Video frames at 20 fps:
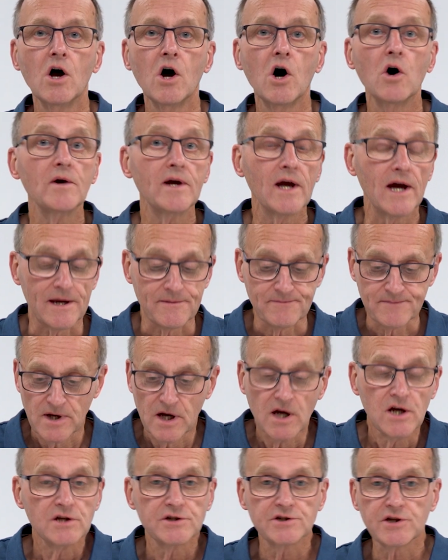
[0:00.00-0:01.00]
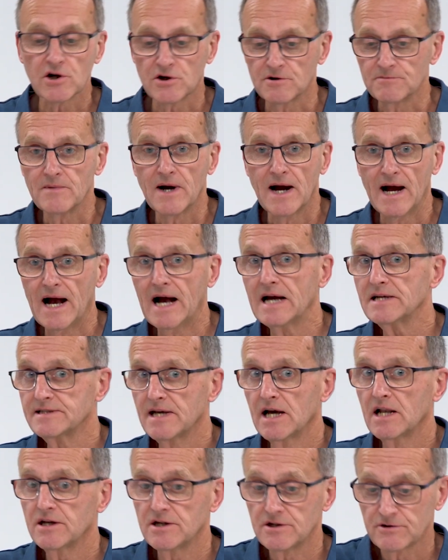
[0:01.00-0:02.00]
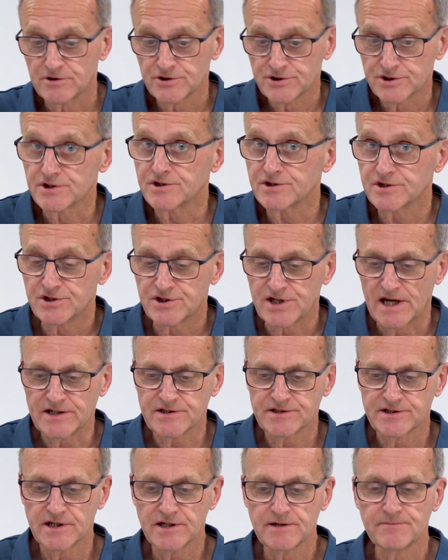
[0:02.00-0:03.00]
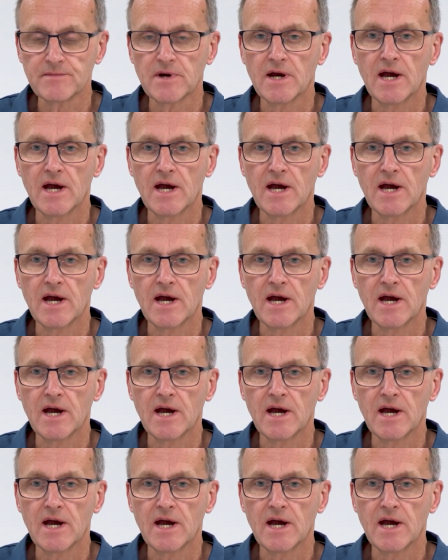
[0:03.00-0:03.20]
Okay, so as Eleanor has just suggested,